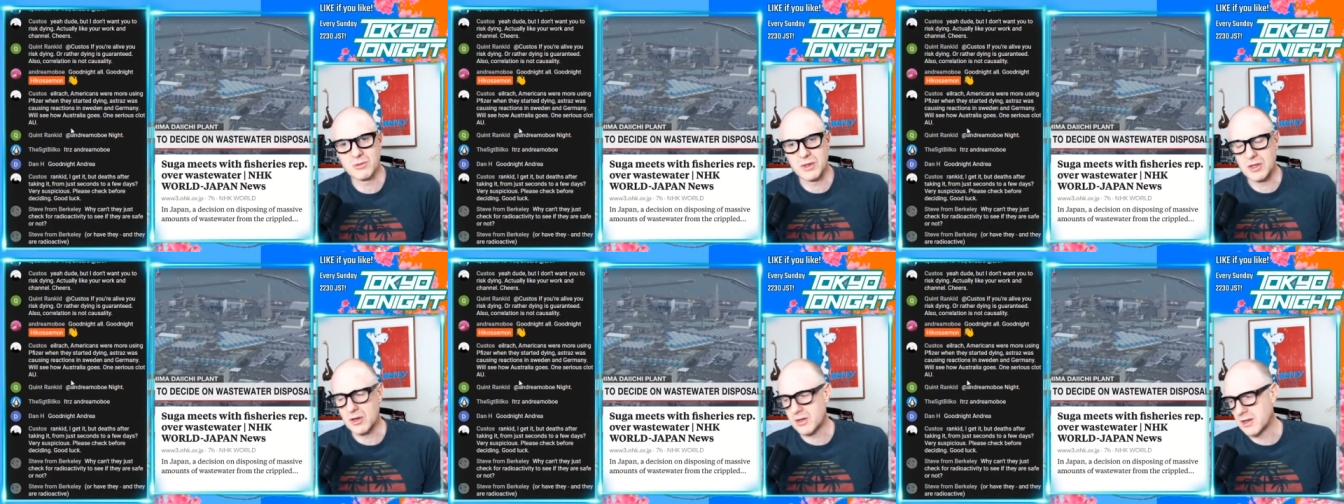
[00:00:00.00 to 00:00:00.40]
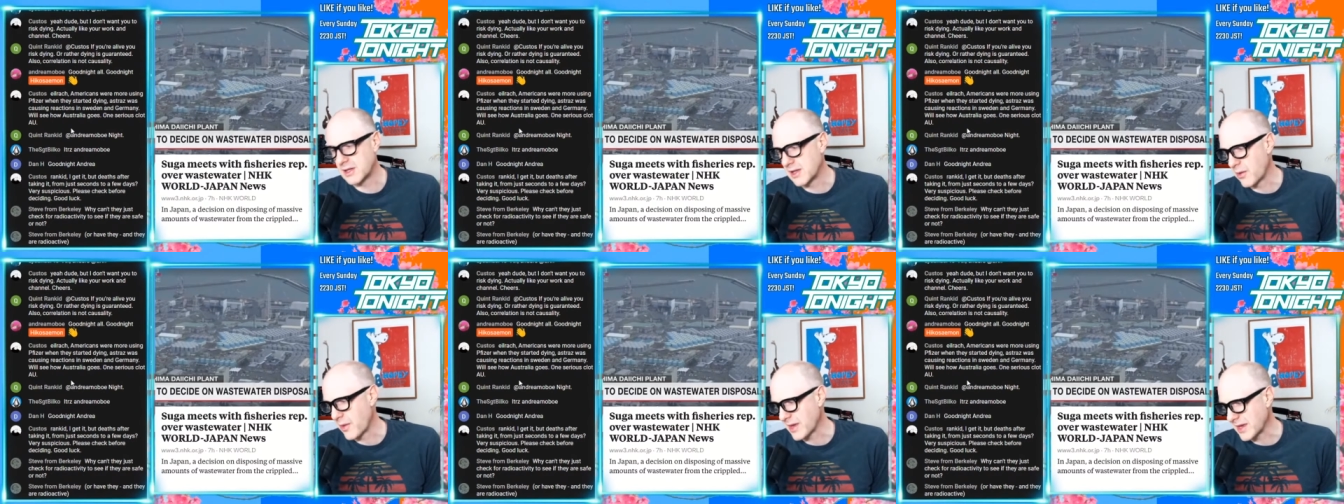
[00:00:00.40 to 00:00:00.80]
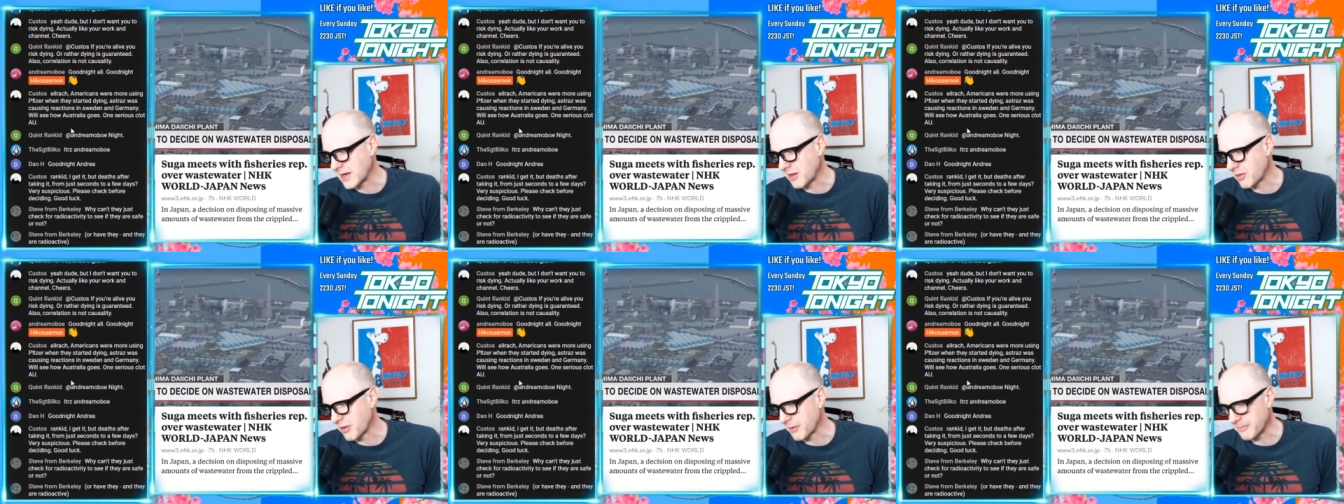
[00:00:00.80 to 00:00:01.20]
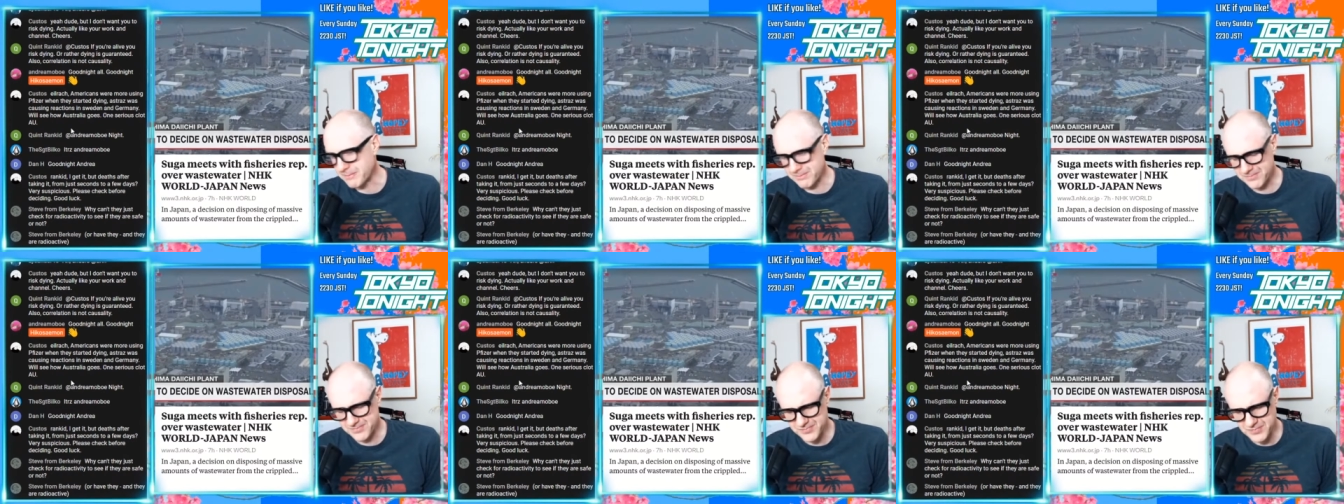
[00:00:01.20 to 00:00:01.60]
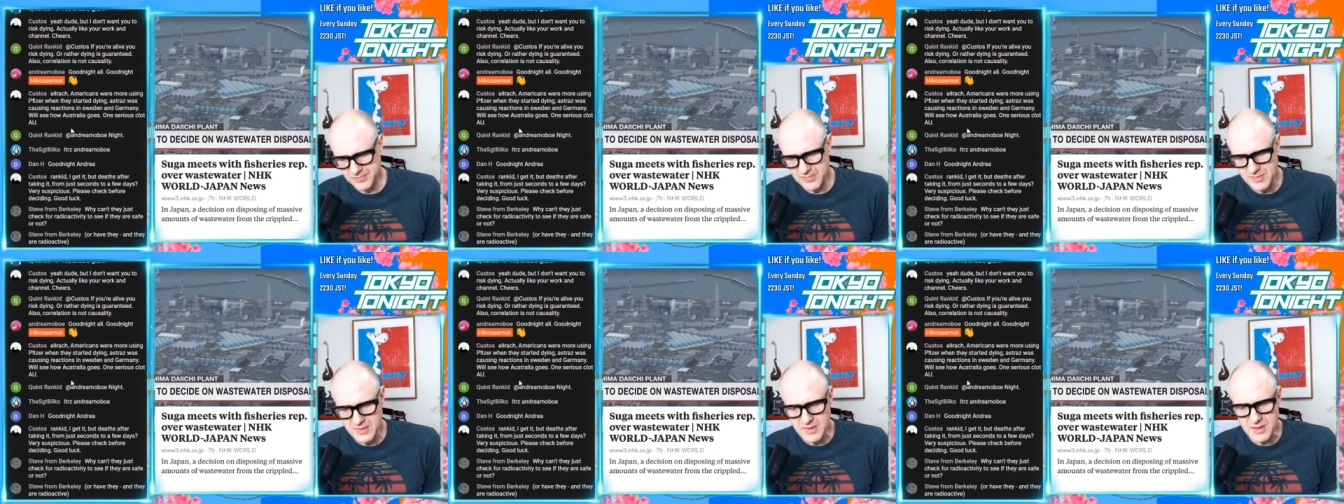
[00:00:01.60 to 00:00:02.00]
We're not allowing anything
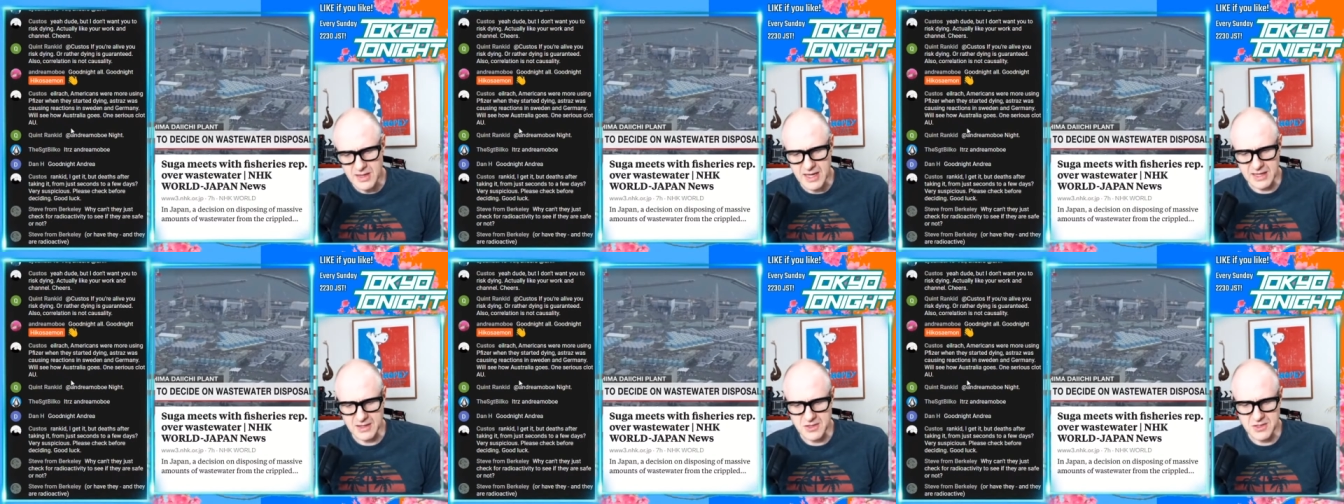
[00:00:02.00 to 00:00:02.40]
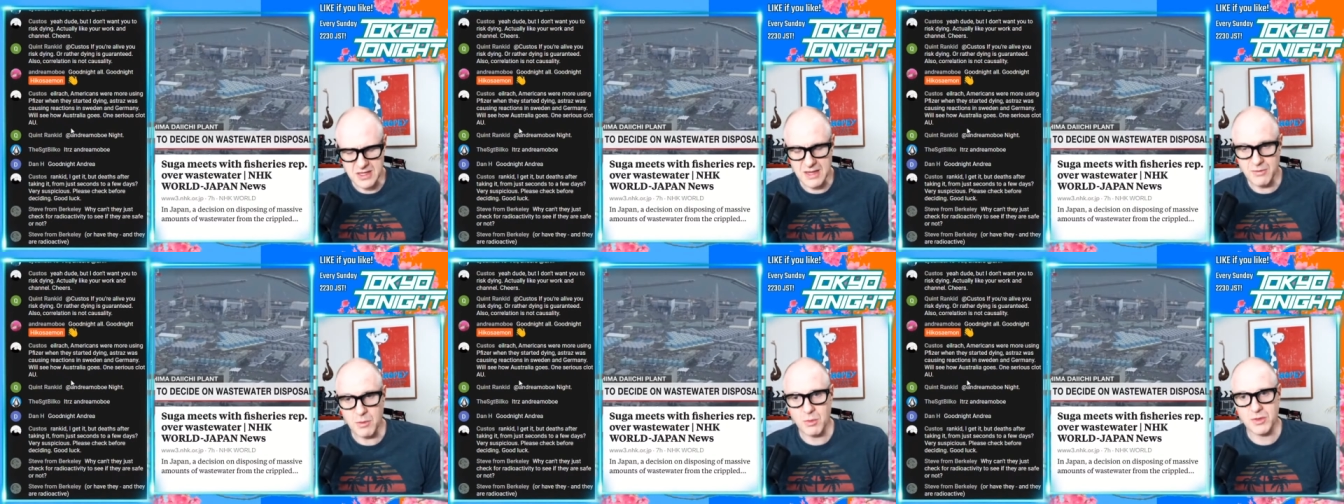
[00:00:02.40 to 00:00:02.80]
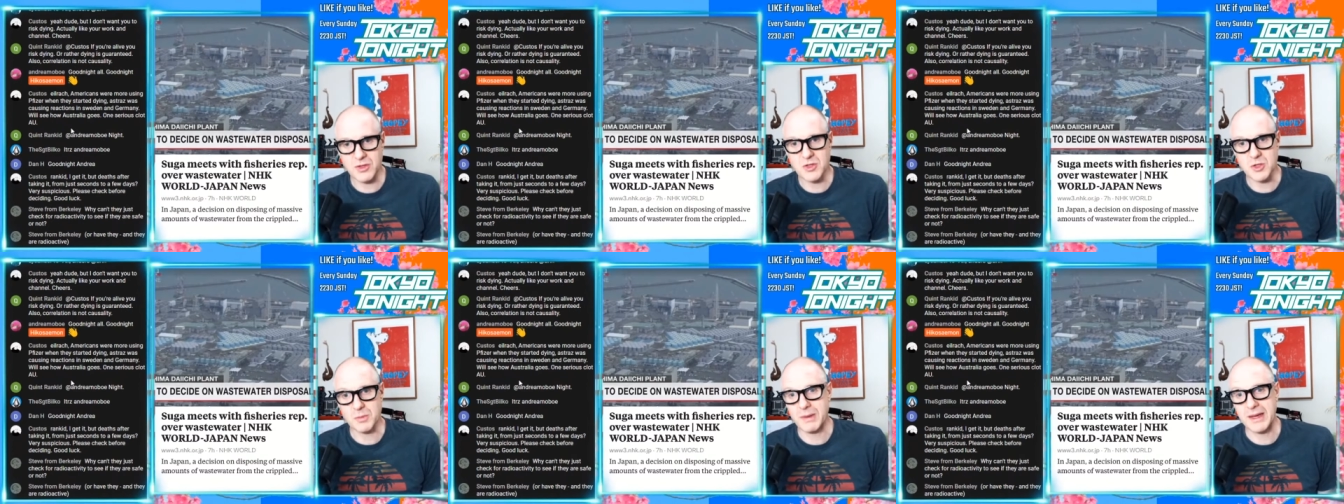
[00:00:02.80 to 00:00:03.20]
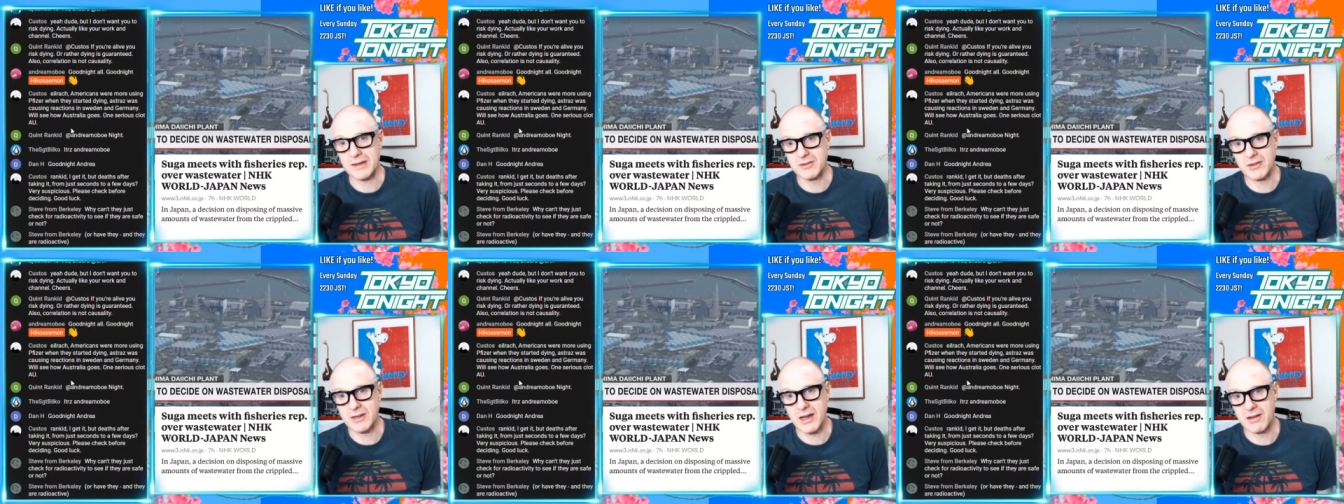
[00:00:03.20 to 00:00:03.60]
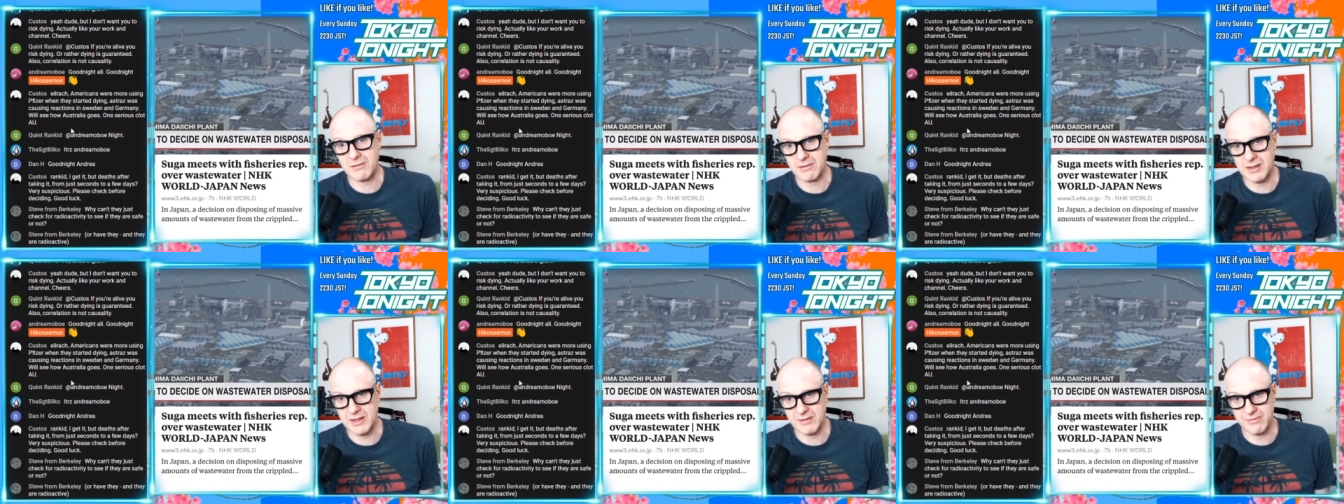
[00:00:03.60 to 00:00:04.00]
and it's even within Japan, you can't
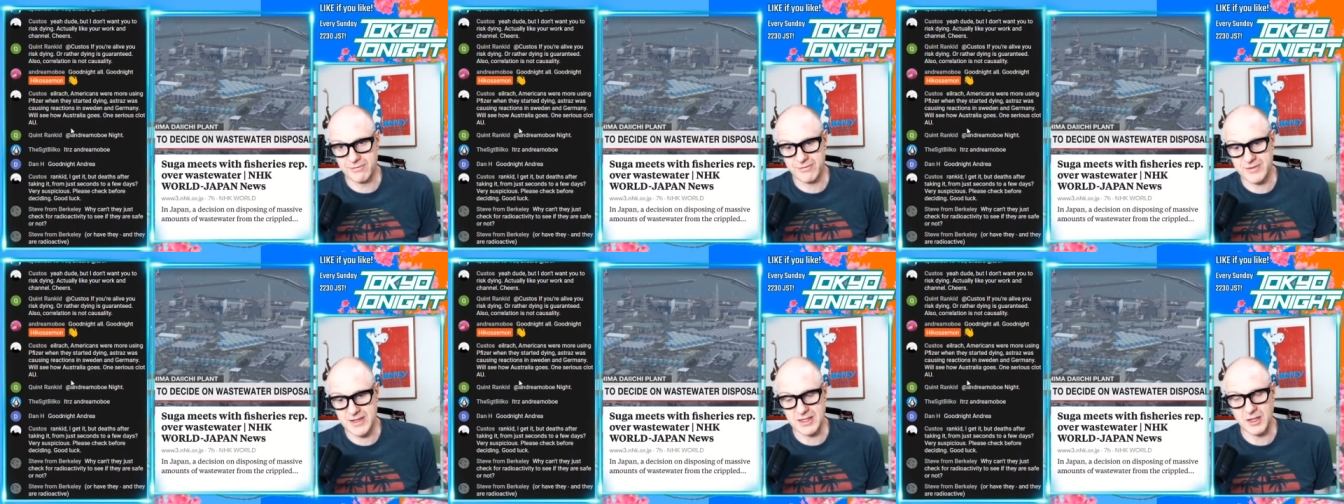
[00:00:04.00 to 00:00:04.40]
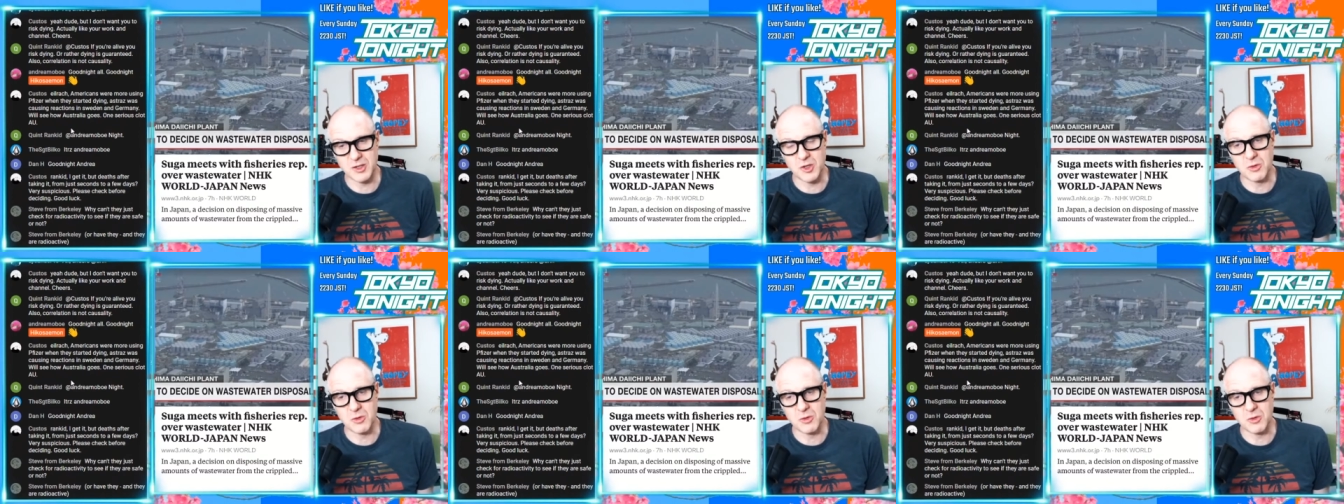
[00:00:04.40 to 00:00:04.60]
really sell it.